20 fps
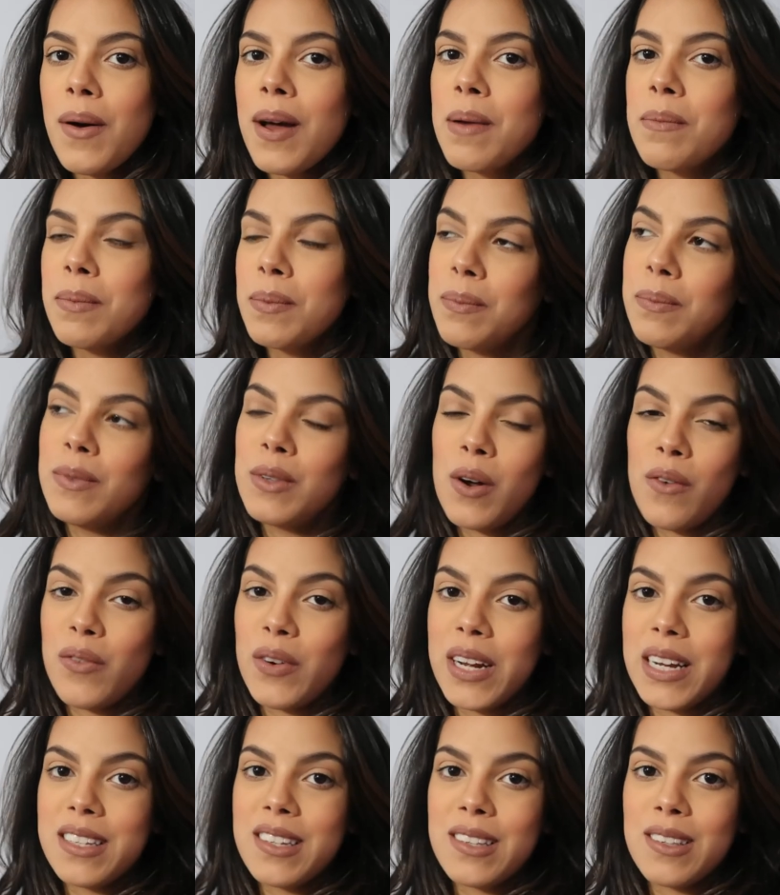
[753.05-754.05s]
And don't
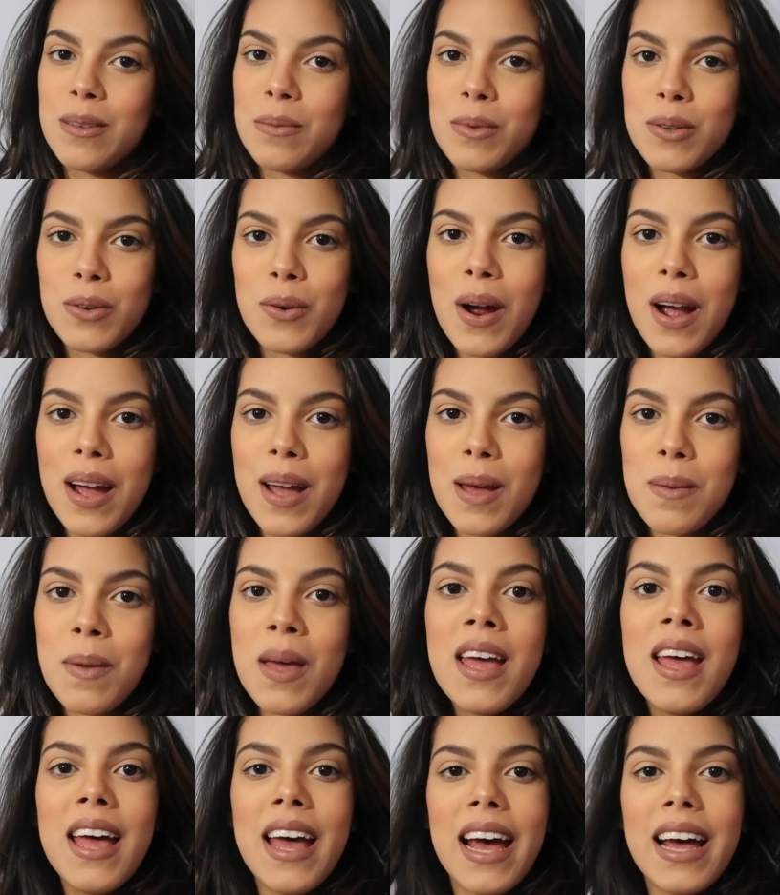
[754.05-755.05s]
forget to subscribe
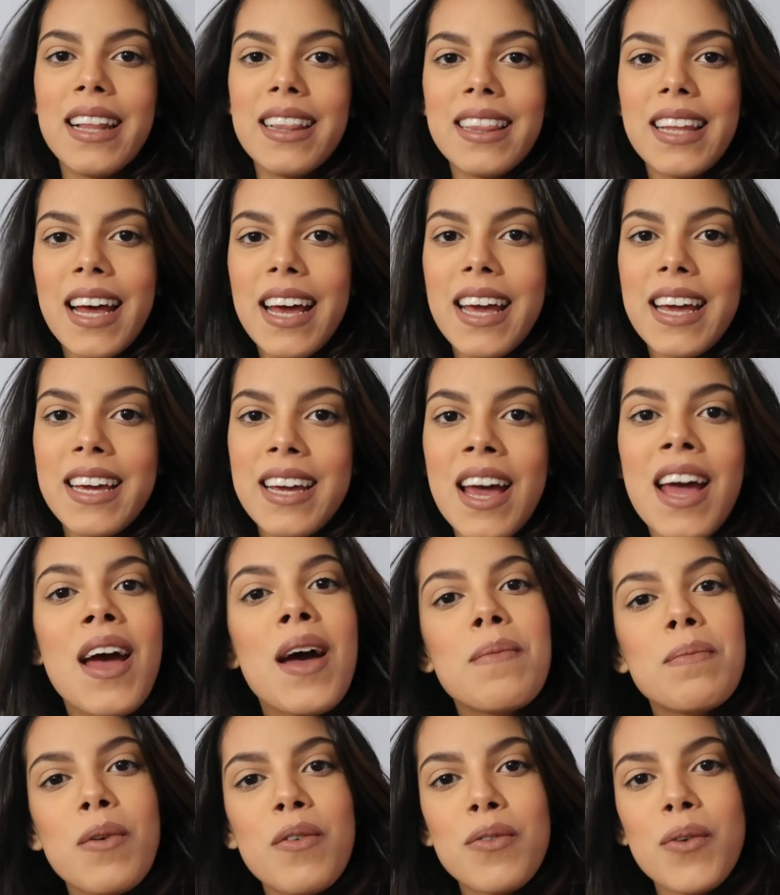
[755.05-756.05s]
and like
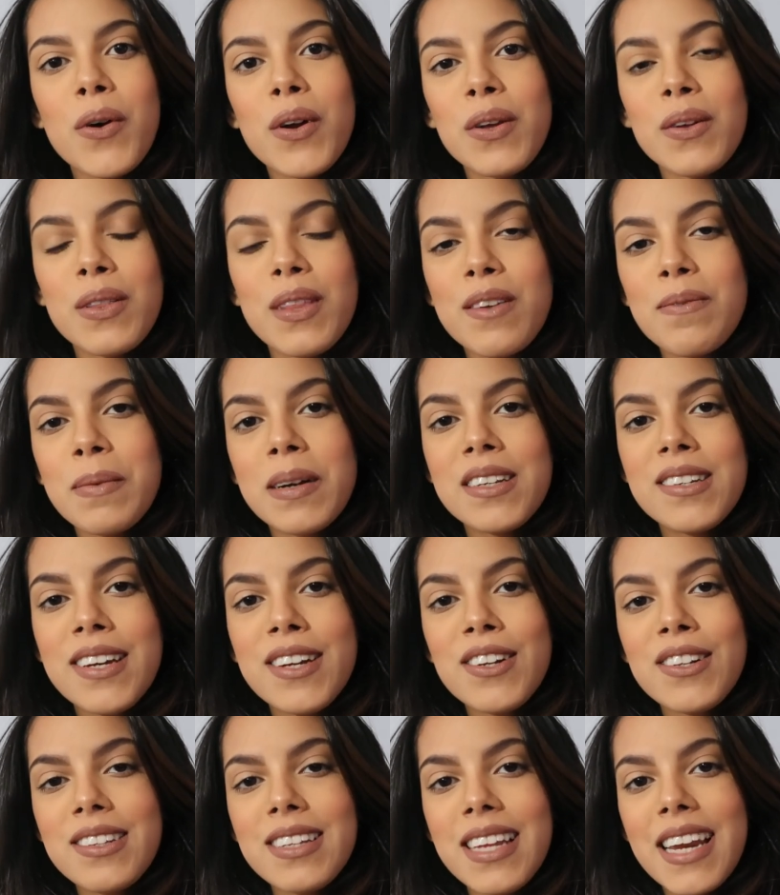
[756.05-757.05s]
before you leave my
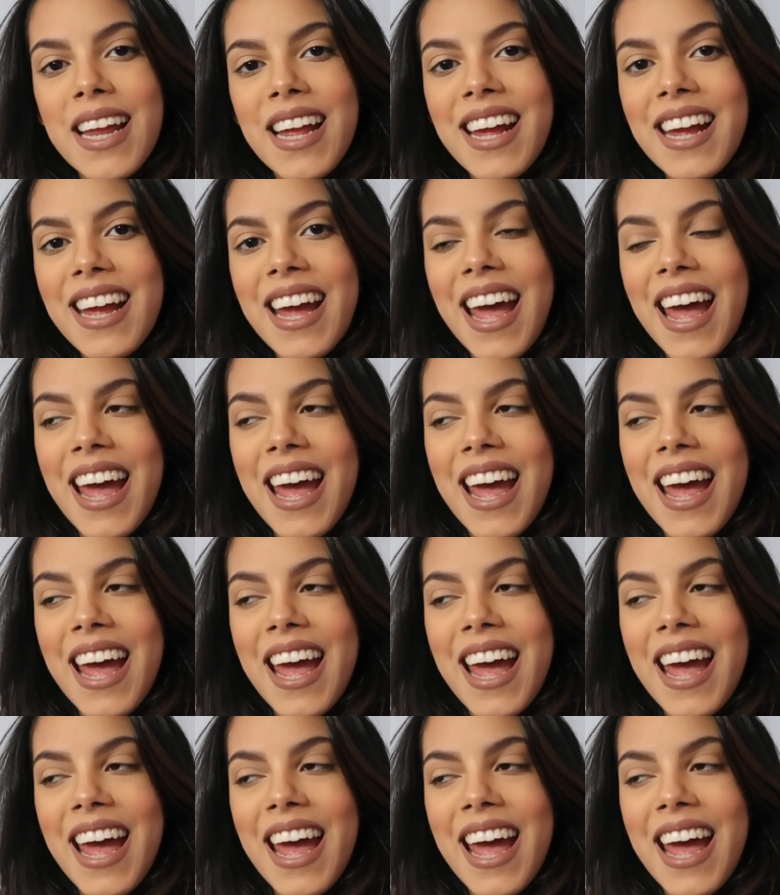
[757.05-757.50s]
channel today.